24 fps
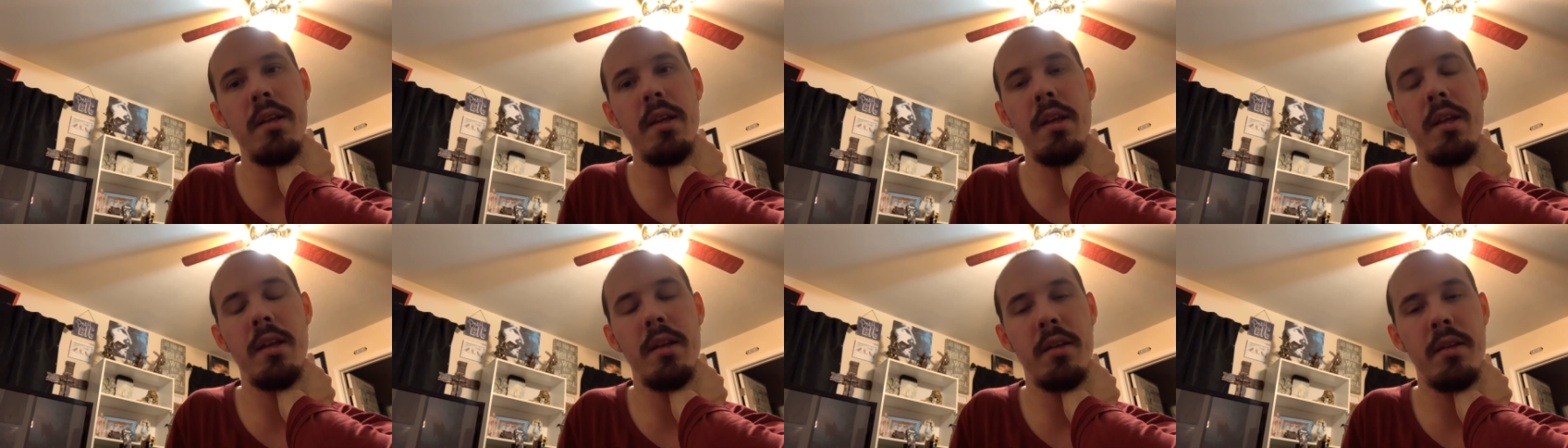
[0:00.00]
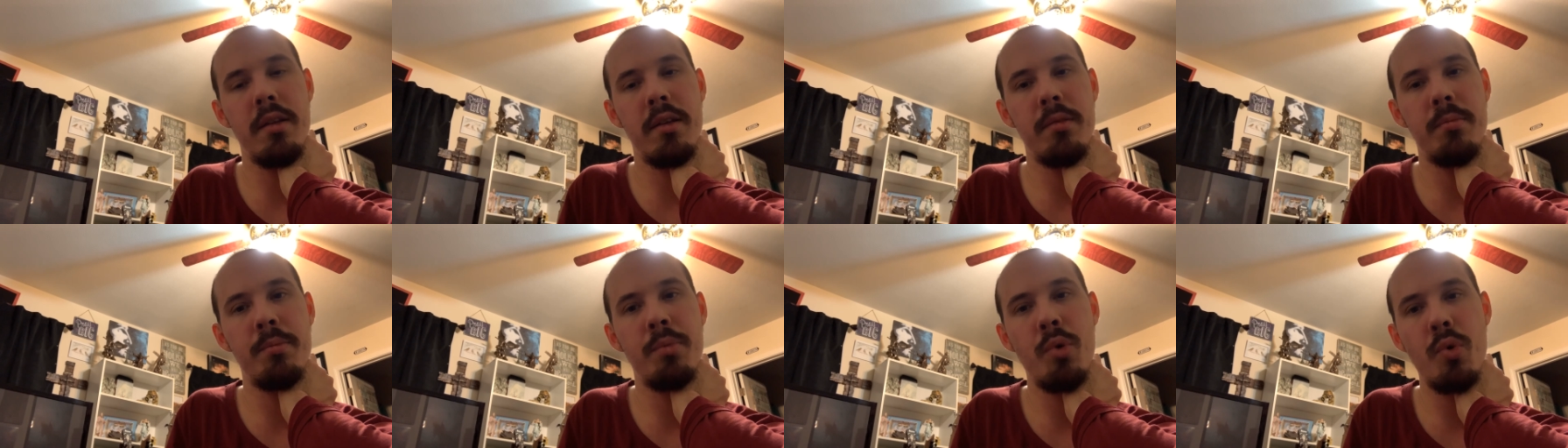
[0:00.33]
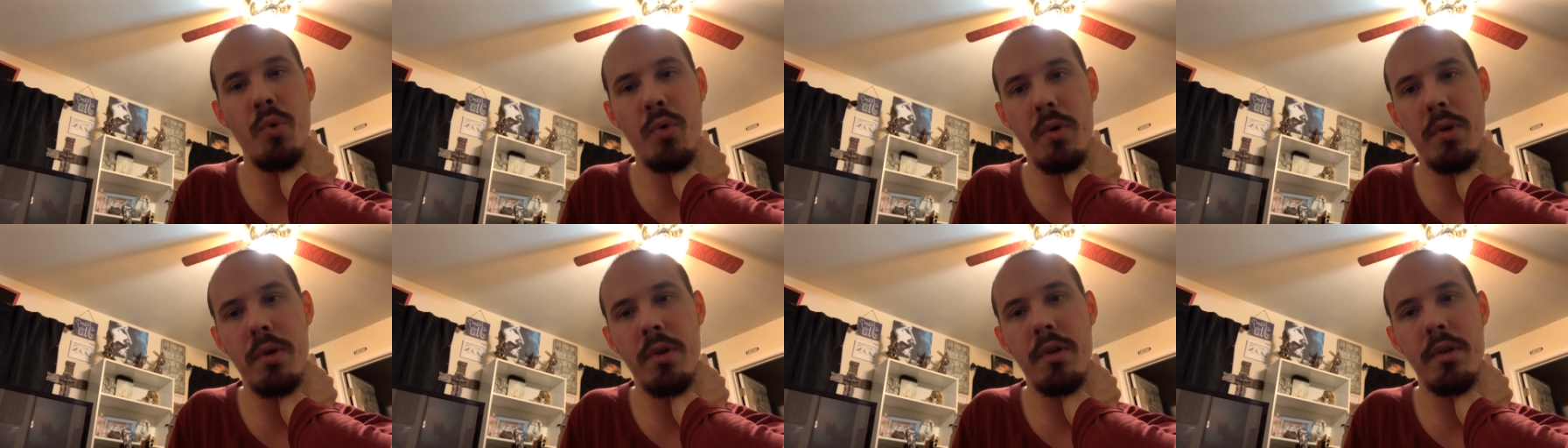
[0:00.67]
and
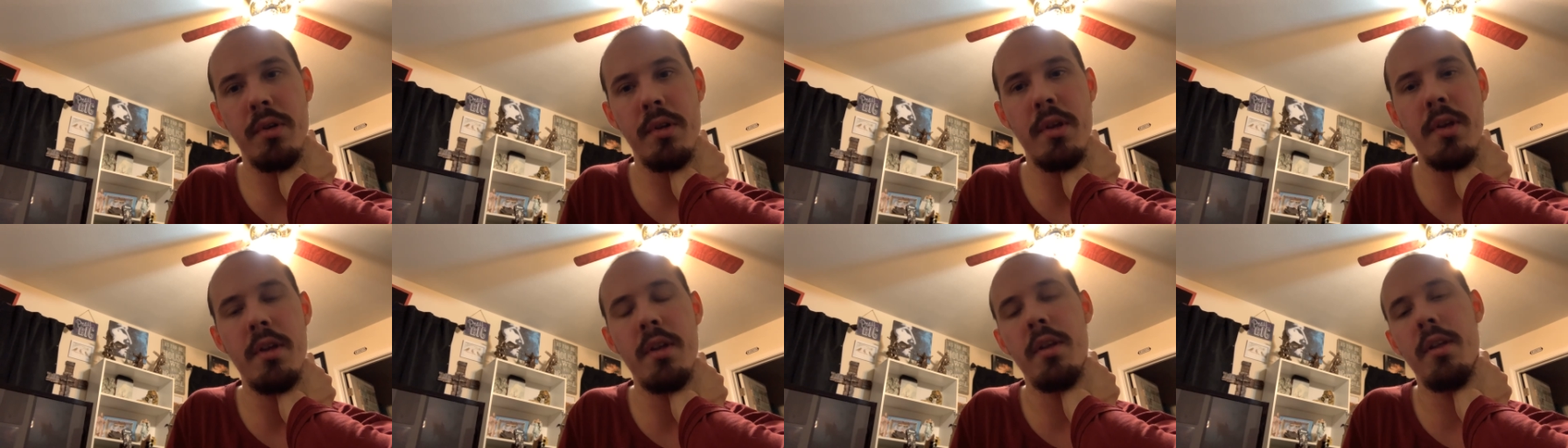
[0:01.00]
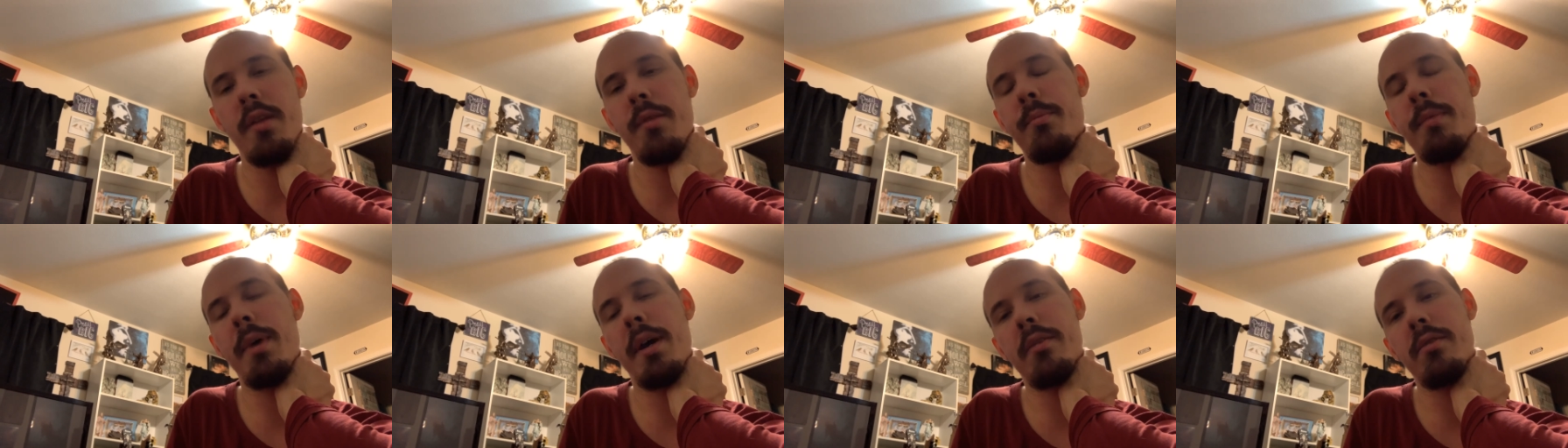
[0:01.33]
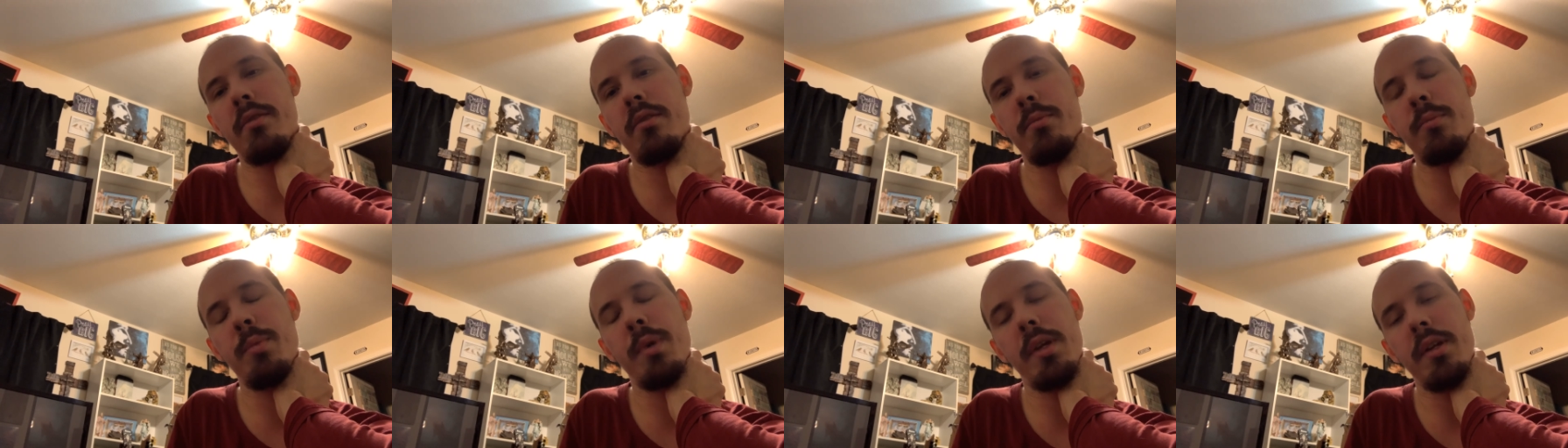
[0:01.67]
porn and
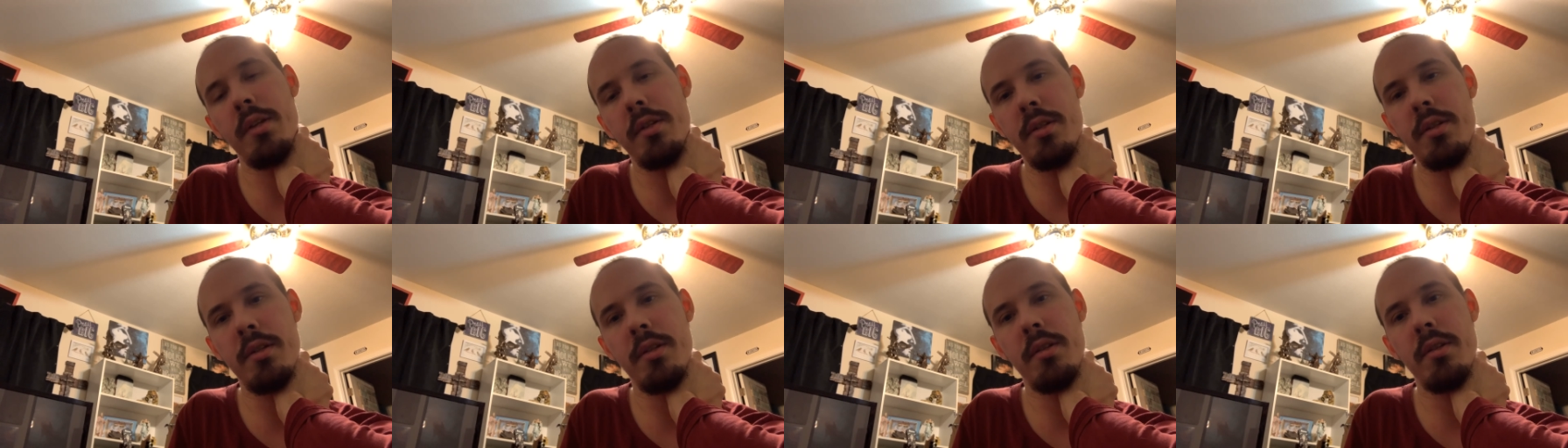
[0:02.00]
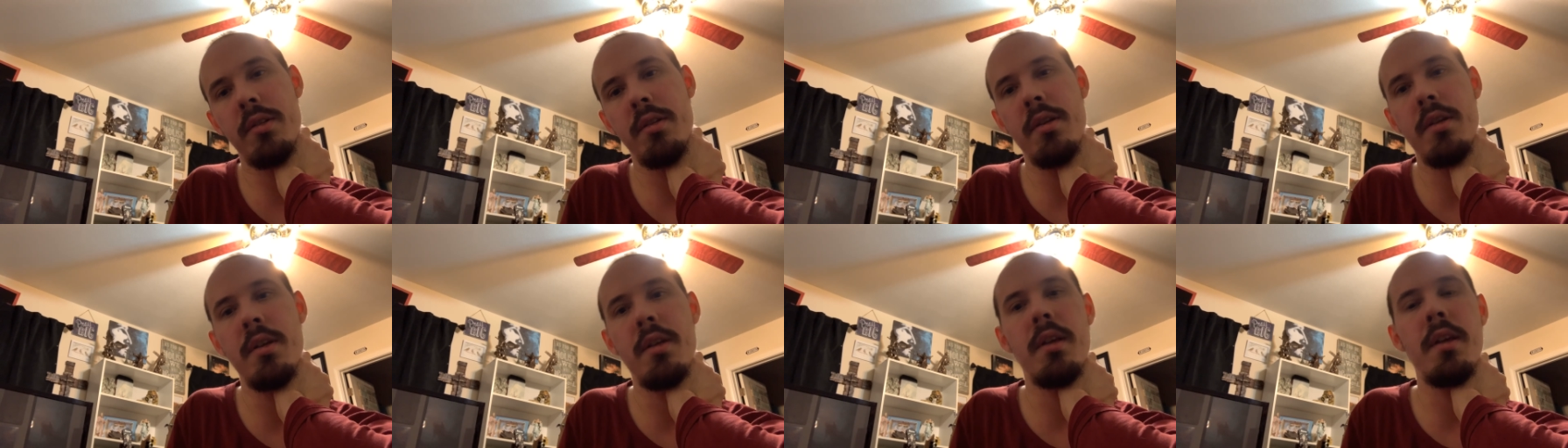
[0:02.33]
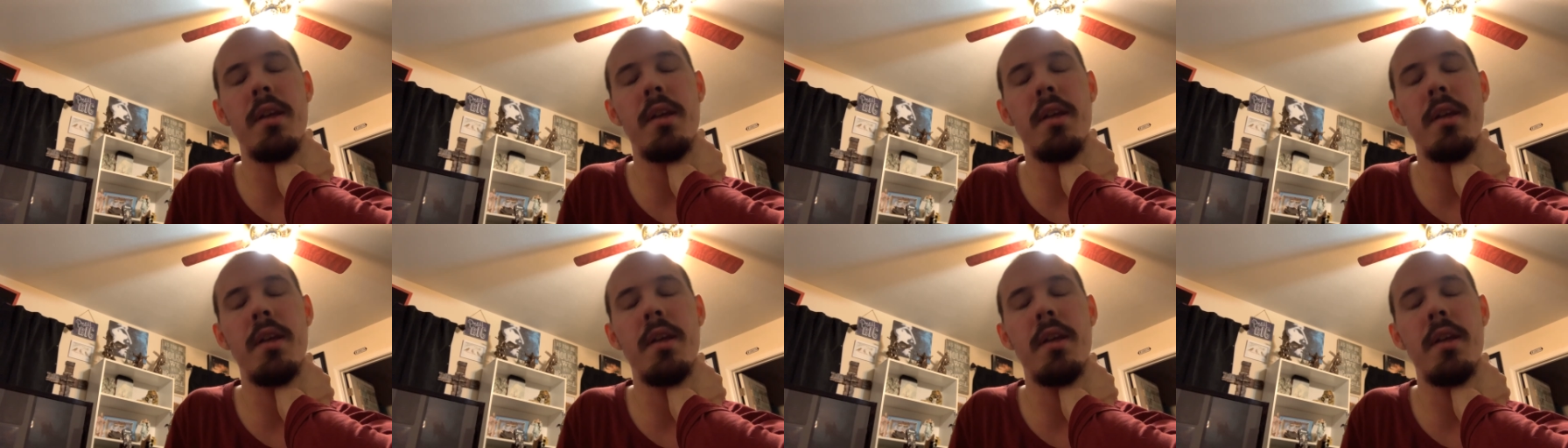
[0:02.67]
masturbation